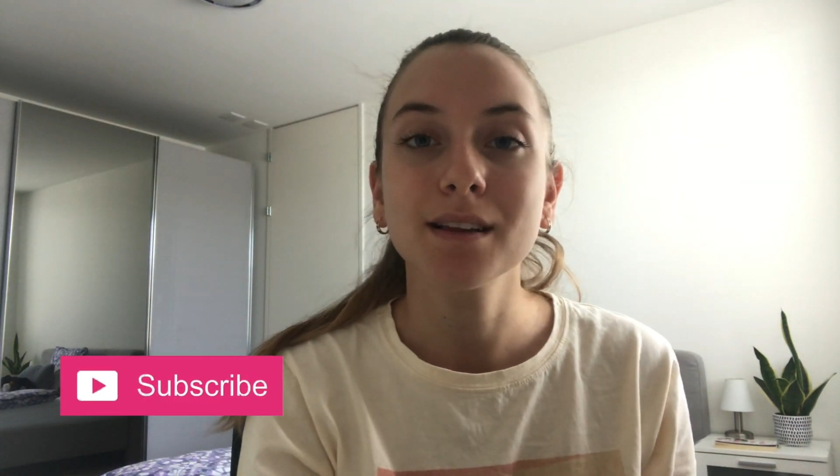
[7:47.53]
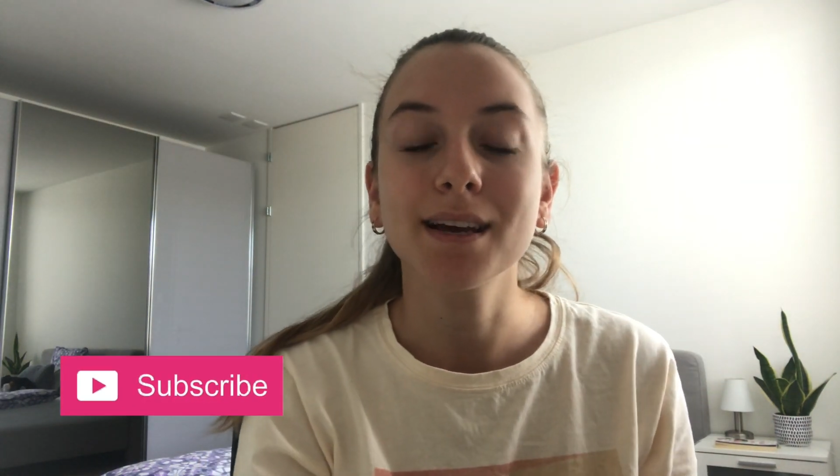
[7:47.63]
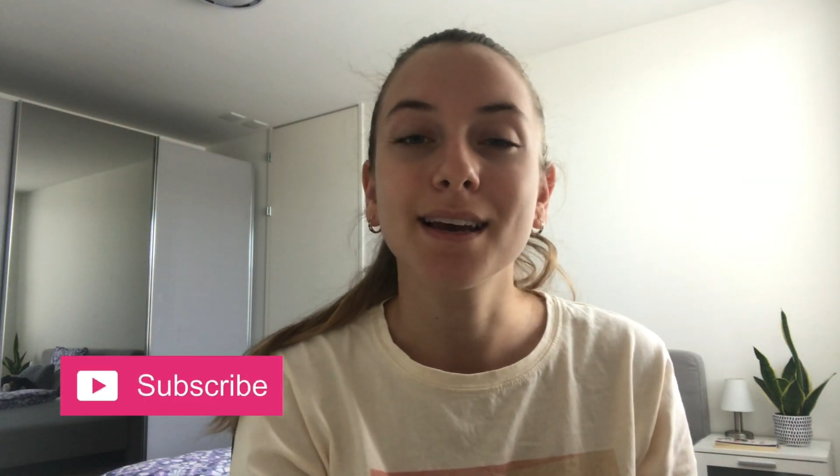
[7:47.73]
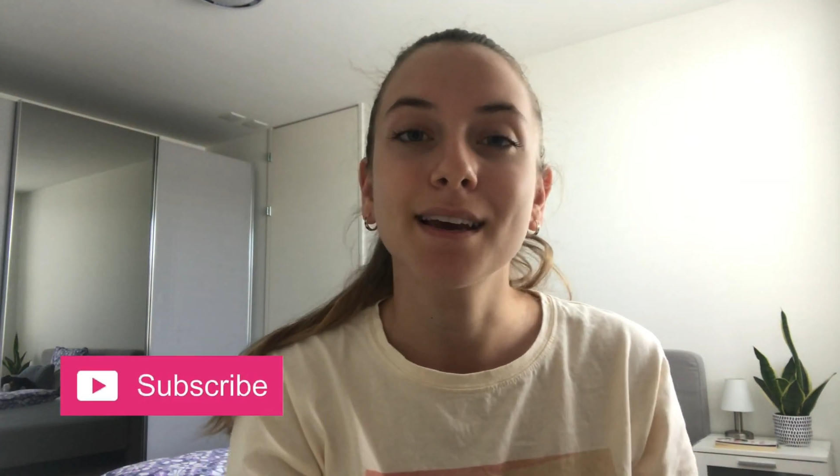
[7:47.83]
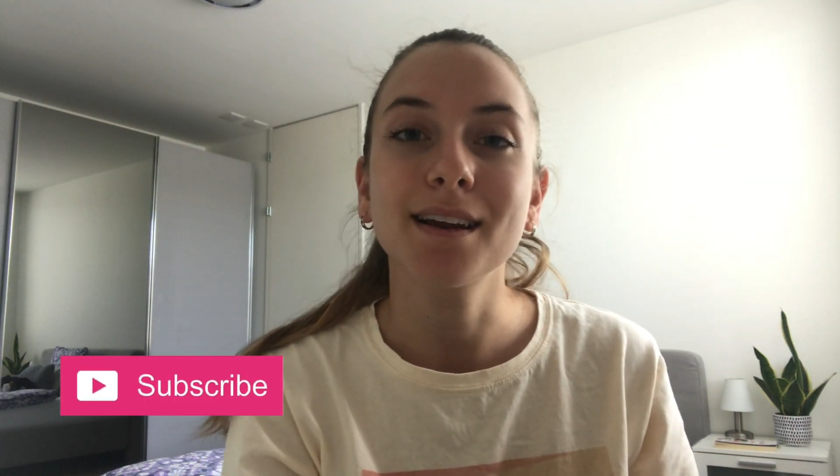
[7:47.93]

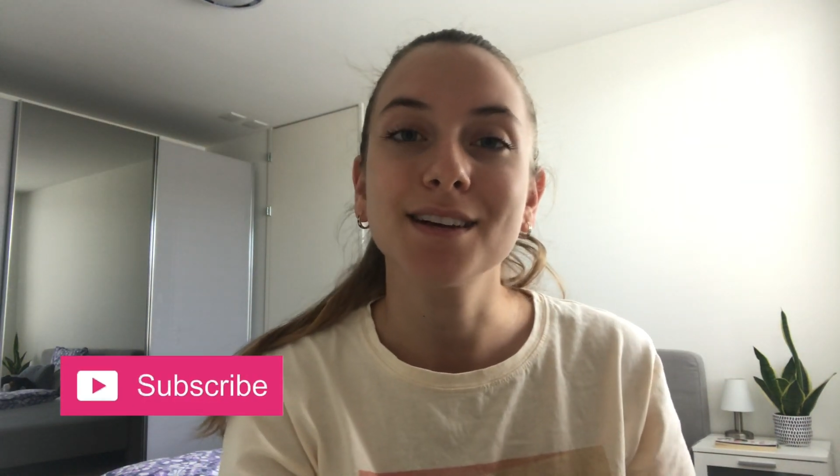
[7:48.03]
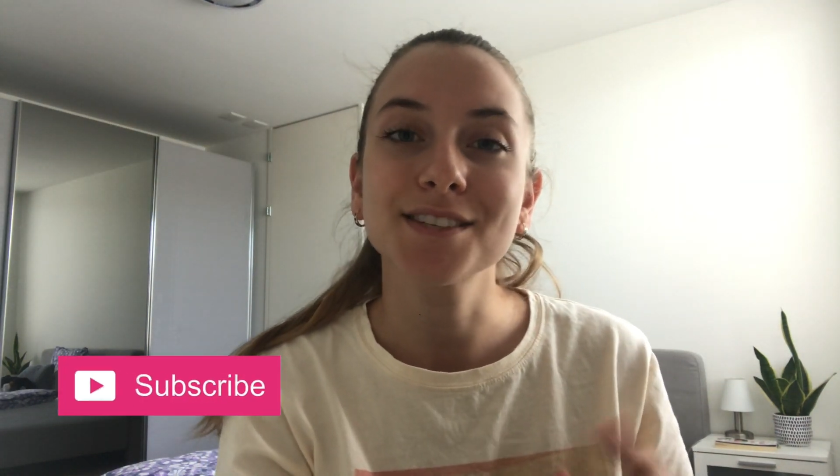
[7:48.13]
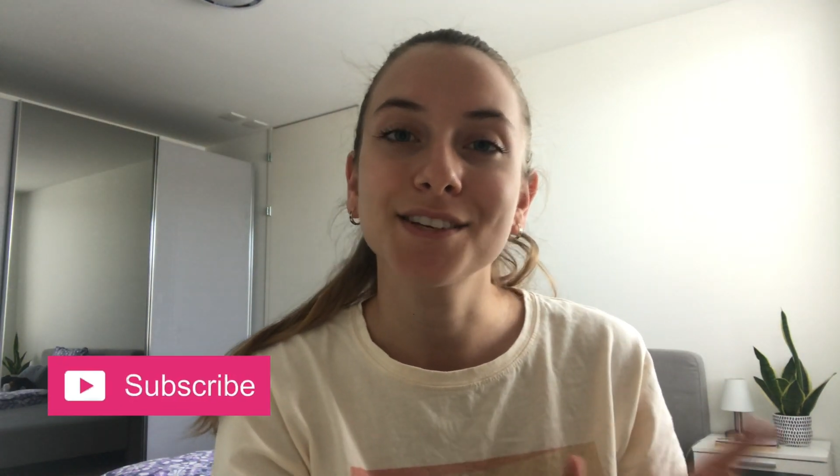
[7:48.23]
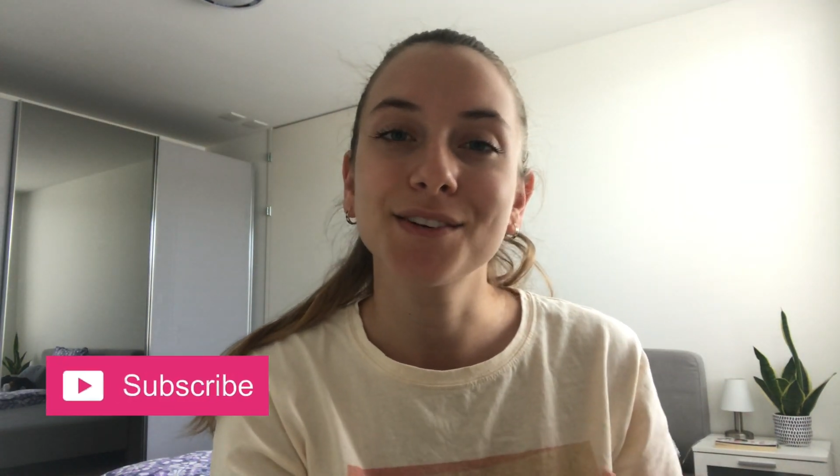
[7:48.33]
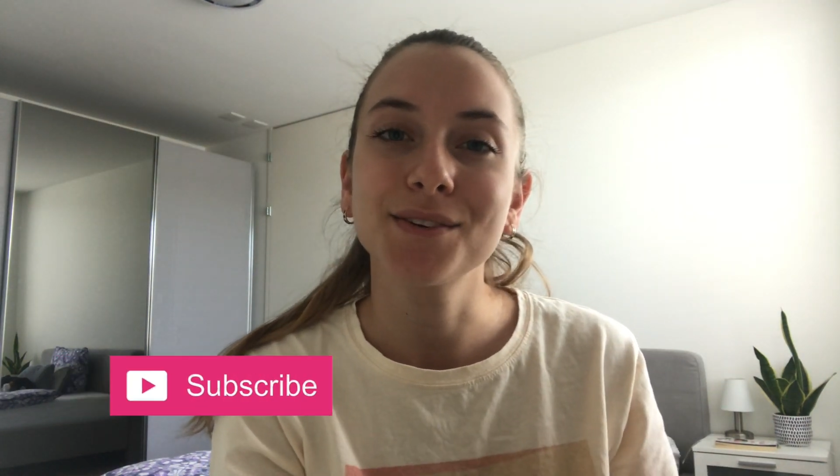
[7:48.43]
and I'll
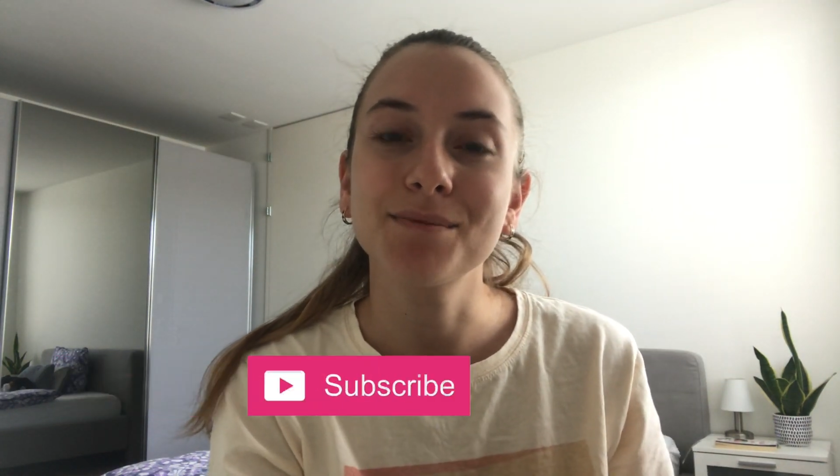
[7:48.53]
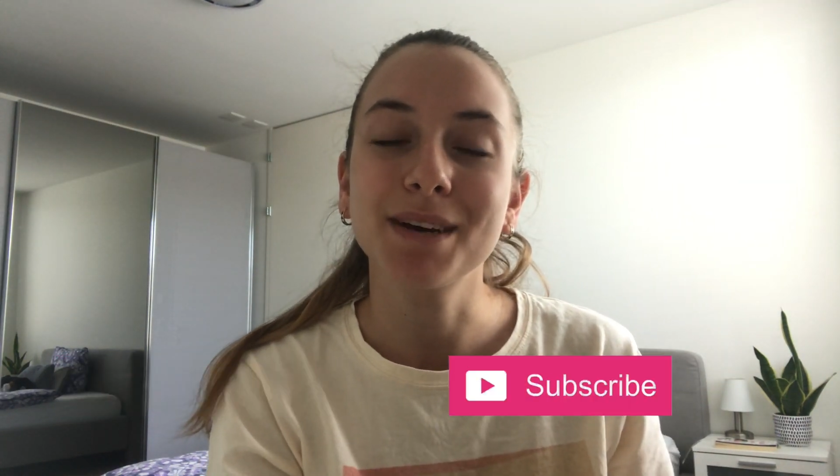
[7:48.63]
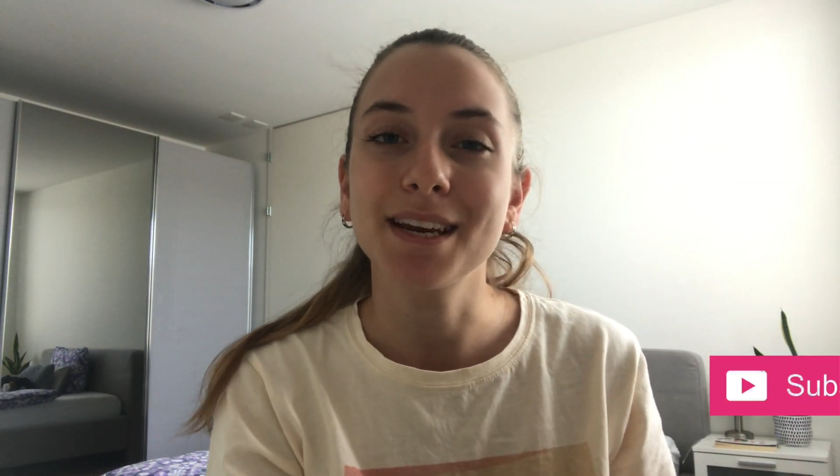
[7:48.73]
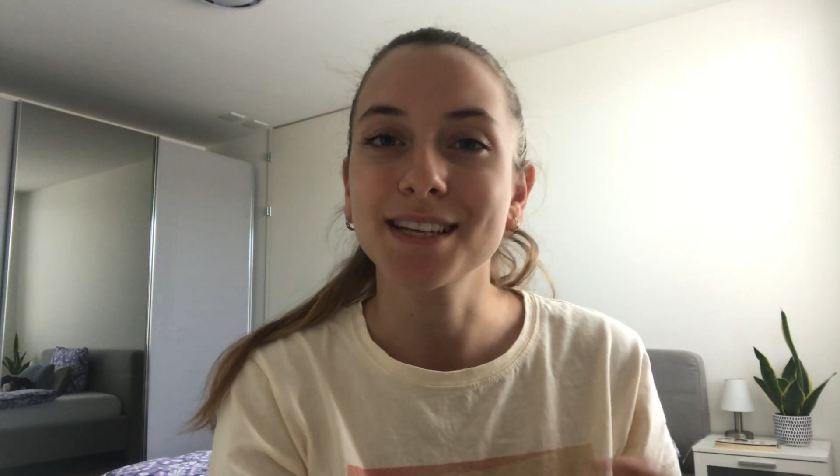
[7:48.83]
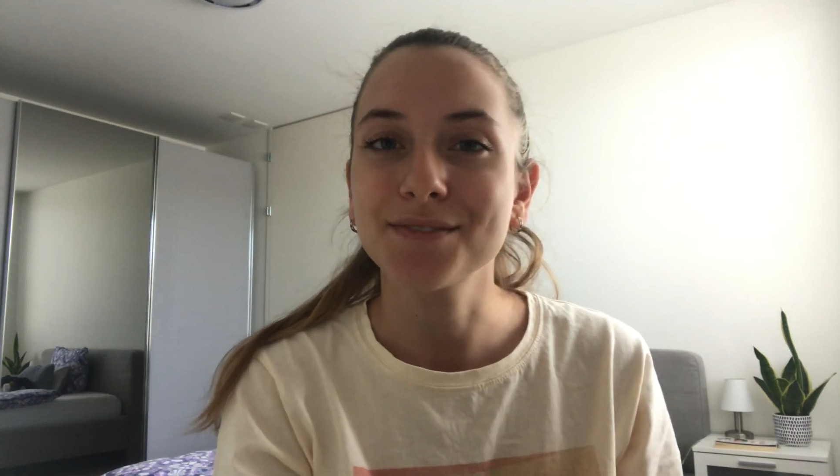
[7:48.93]
see you in my
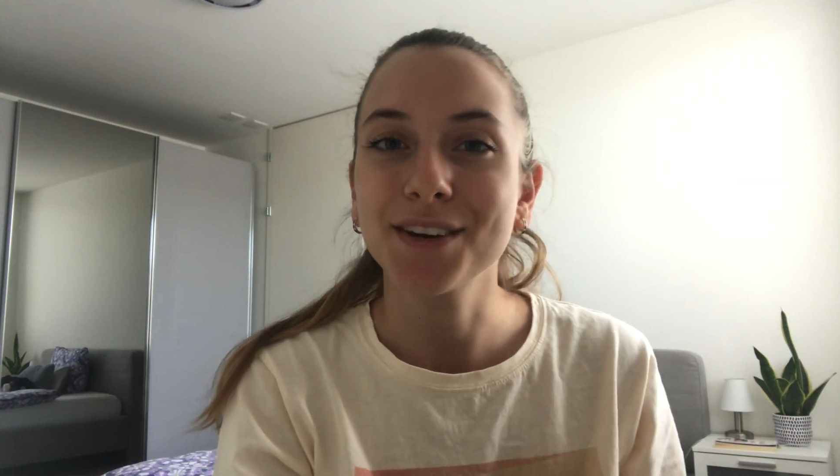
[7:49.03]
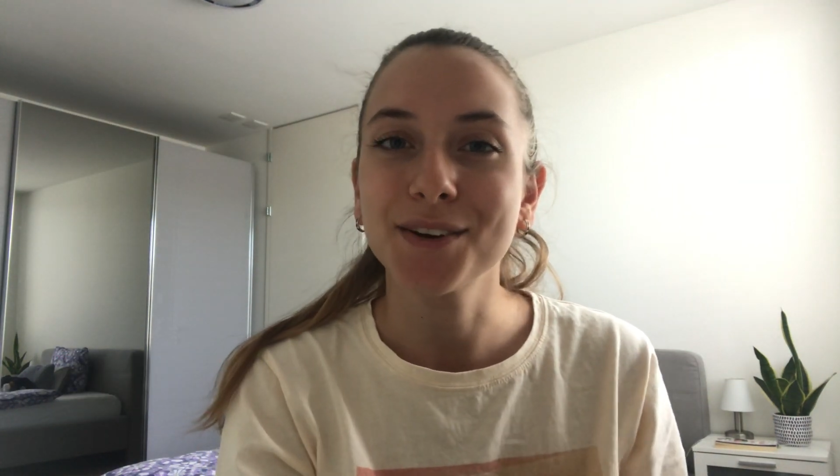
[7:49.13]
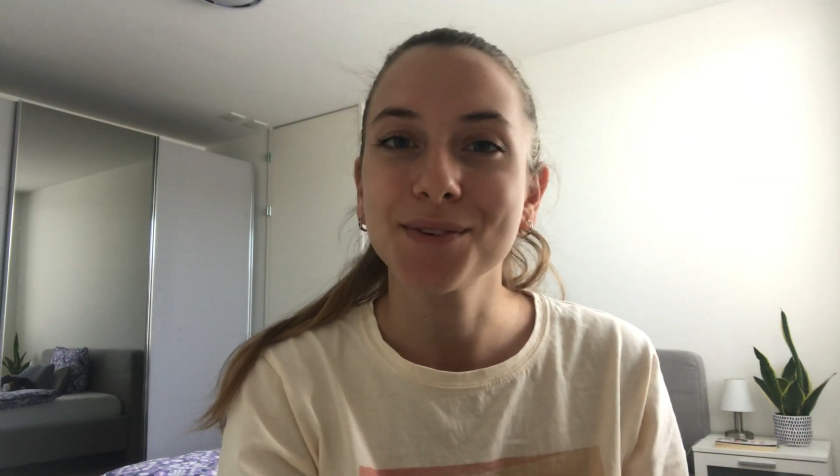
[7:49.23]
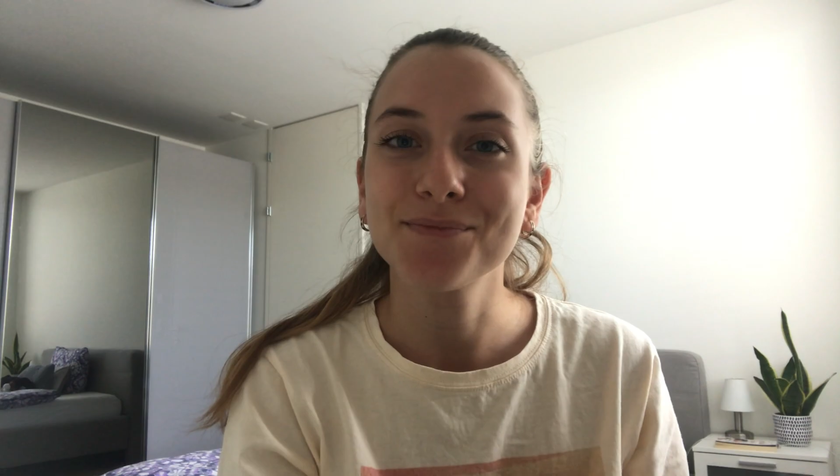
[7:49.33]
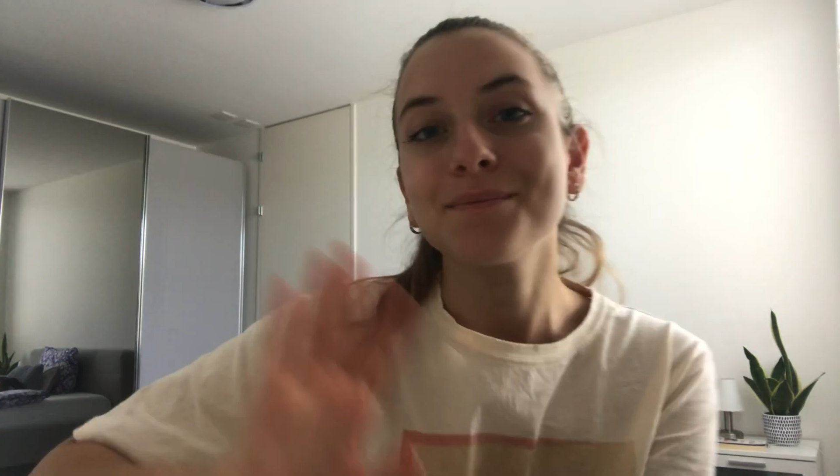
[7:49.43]
next
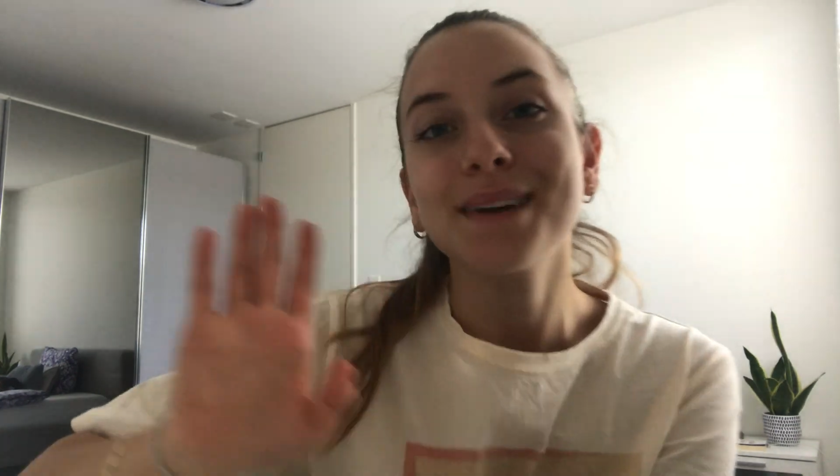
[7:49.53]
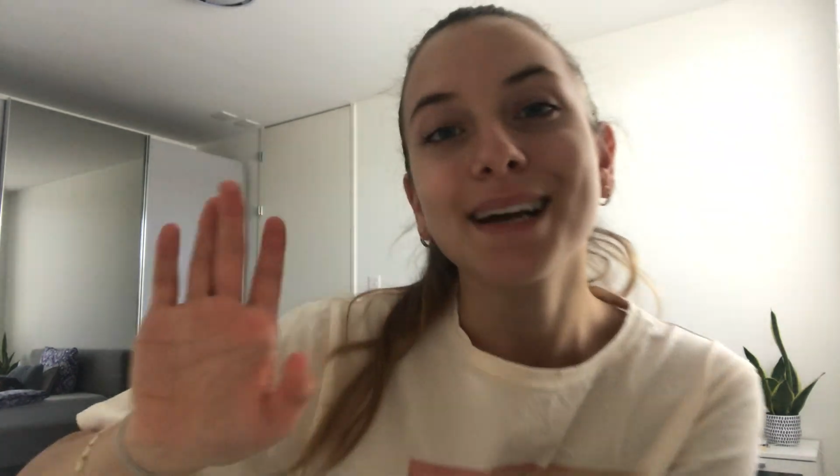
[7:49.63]
video. Bye